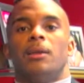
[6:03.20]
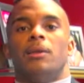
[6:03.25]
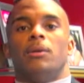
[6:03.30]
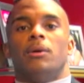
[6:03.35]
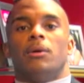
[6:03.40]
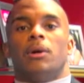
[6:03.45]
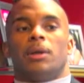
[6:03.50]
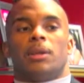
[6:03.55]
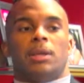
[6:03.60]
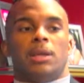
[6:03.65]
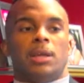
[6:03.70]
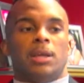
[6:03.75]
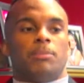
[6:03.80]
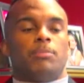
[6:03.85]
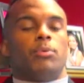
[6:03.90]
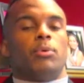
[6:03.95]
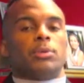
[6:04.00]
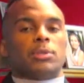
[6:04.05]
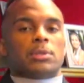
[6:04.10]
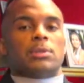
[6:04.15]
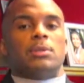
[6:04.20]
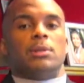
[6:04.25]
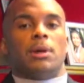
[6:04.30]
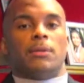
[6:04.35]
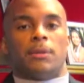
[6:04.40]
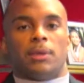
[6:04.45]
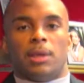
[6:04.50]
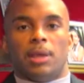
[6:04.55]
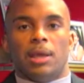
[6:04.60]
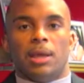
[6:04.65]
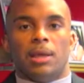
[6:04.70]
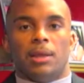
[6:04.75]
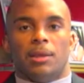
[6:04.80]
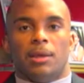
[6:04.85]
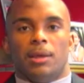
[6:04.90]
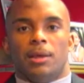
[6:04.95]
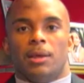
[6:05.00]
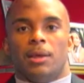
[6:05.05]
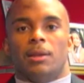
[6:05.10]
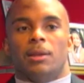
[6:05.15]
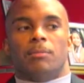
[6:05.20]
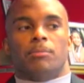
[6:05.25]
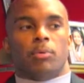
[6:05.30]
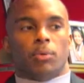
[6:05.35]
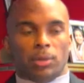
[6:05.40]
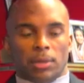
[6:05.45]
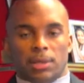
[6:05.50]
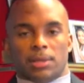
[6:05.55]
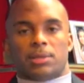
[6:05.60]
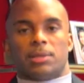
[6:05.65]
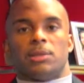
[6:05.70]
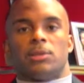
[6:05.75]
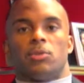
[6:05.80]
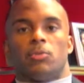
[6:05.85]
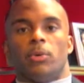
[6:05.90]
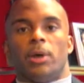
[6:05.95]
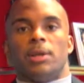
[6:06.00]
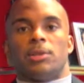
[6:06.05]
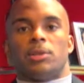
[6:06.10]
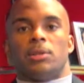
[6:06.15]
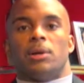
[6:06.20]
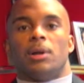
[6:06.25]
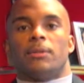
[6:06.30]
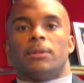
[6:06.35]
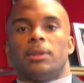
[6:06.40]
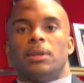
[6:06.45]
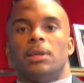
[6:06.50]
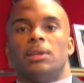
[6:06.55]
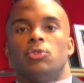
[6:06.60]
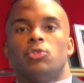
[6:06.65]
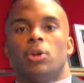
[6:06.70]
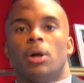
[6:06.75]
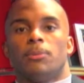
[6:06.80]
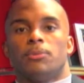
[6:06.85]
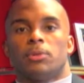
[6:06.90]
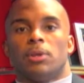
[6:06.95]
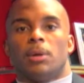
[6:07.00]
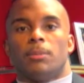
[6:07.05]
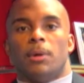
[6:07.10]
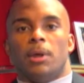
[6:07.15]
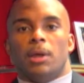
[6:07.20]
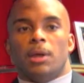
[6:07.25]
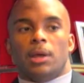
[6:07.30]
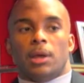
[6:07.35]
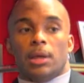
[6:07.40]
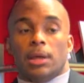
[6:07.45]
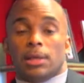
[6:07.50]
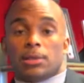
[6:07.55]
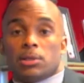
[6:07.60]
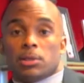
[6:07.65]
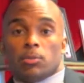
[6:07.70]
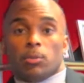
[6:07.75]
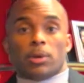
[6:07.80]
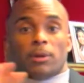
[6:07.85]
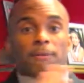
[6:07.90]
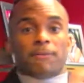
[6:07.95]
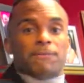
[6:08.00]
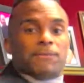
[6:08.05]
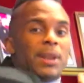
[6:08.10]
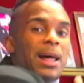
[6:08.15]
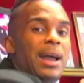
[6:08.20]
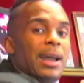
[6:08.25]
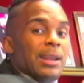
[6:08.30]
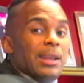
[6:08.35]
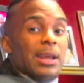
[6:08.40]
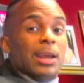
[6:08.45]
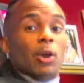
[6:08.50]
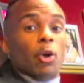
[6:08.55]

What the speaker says: You know, a kid pushes another kid in a bullying situation, the other kid jumps up and hits him with a flying